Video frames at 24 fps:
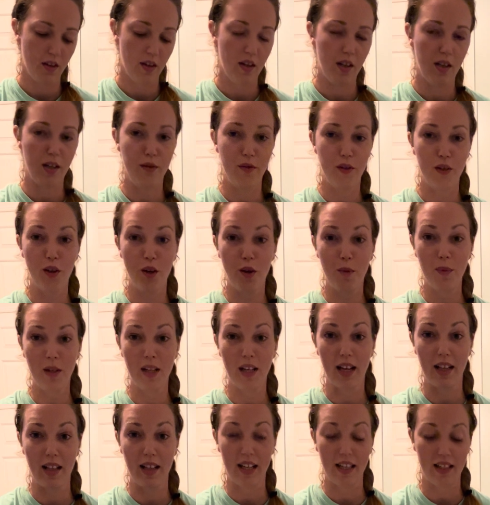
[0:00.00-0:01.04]
And if you know me,
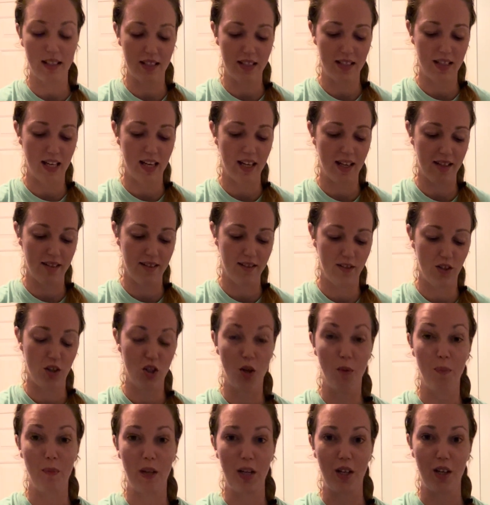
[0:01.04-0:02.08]
I like to take
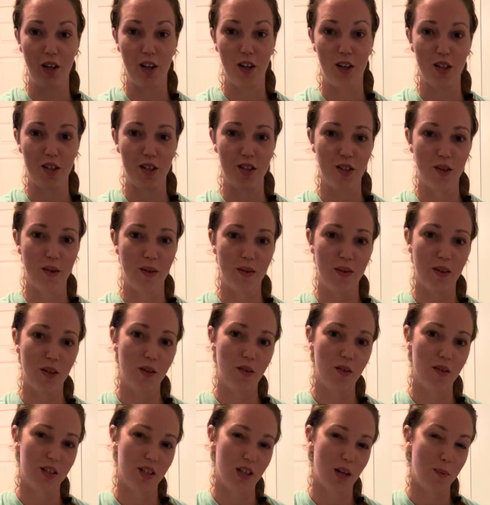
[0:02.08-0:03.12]
jumping cards. So even though
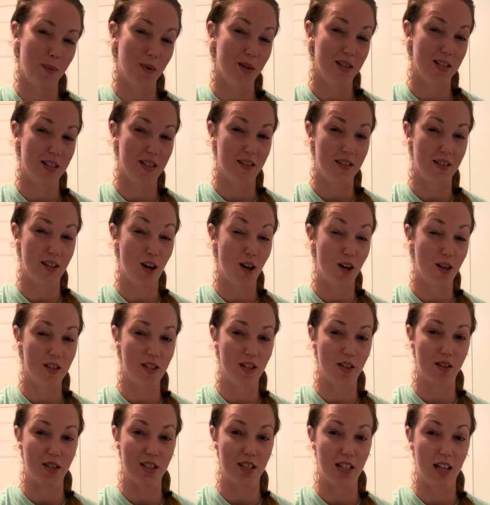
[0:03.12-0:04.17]
there's a couple cards
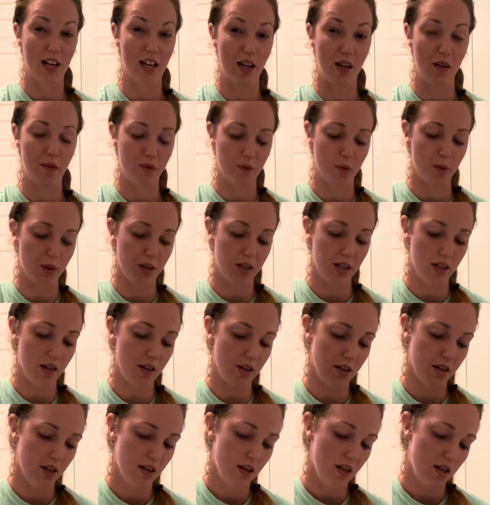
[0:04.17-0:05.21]
that are sliding forward
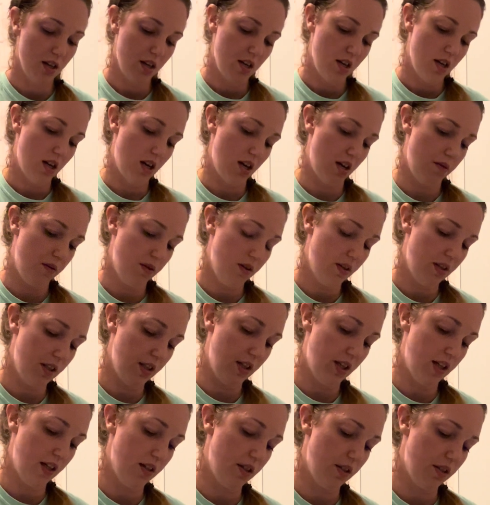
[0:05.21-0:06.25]
here, I really
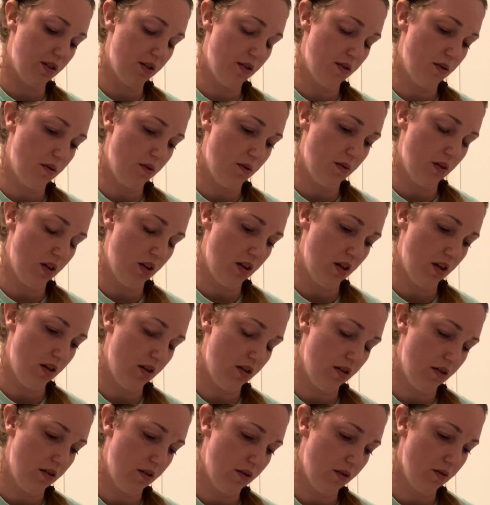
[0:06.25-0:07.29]
like to
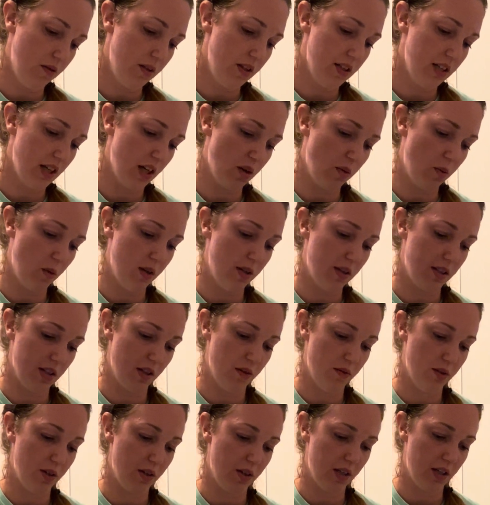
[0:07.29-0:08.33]
only take ones
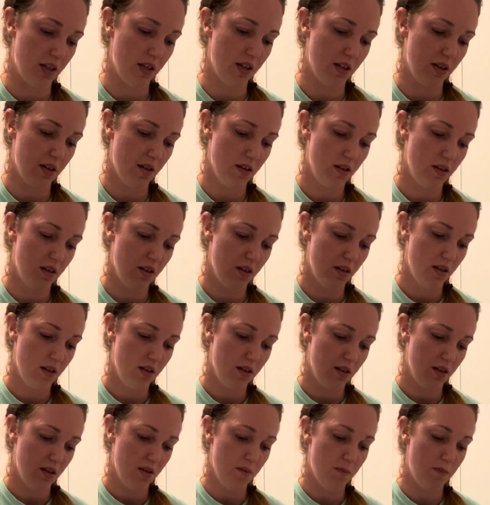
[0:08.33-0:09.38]
that really
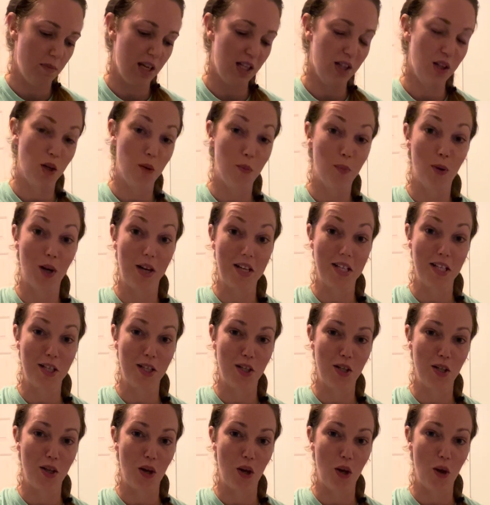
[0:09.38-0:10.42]
make their
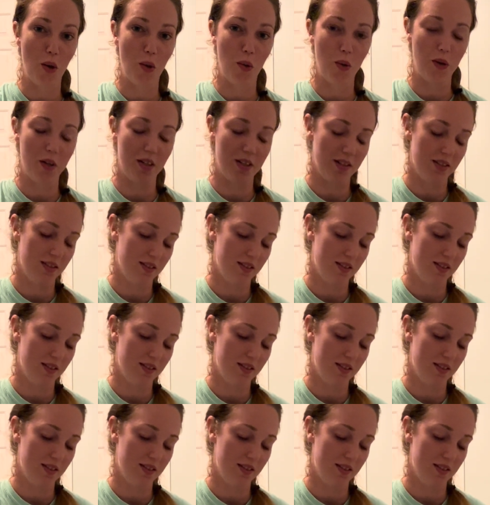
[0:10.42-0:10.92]
presence known.